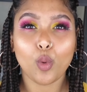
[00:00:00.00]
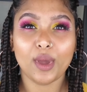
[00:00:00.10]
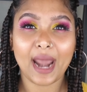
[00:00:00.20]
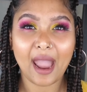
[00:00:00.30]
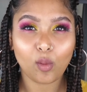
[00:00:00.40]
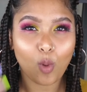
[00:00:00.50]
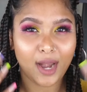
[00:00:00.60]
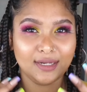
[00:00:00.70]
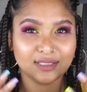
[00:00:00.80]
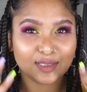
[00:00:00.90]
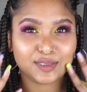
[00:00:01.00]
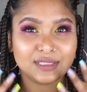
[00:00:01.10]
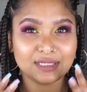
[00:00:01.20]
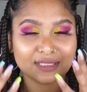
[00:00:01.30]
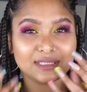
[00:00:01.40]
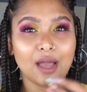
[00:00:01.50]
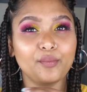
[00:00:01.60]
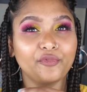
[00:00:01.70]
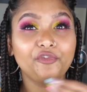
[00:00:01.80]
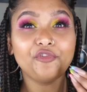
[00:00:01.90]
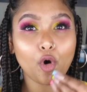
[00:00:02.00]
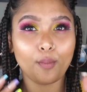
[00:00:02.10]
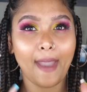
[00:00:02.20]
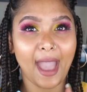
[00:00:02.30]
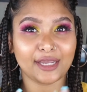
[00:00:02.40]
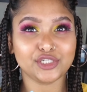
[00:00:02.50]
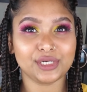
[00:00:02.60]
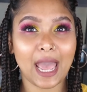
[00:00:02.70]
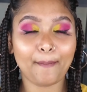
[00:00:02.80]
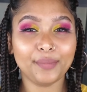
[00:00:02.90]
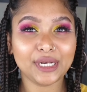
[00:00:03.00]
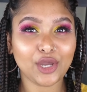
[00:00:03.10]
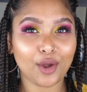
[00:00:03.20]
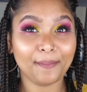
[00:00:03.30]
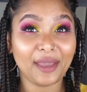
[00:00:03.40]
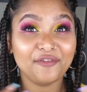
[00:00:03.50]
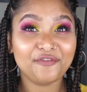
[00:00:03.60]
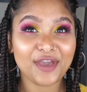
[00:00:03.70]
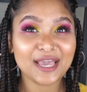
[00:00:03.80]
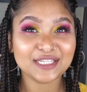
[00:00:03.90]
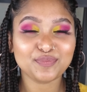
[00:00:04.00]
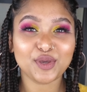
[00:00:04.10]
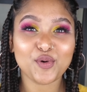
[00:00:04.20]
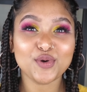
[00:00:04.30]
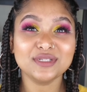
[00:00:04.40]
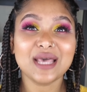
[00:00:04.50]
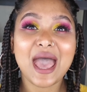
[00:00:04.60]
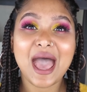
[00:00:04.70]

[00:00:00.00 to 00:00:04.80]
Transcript: when I want to see some foam action happening on my face because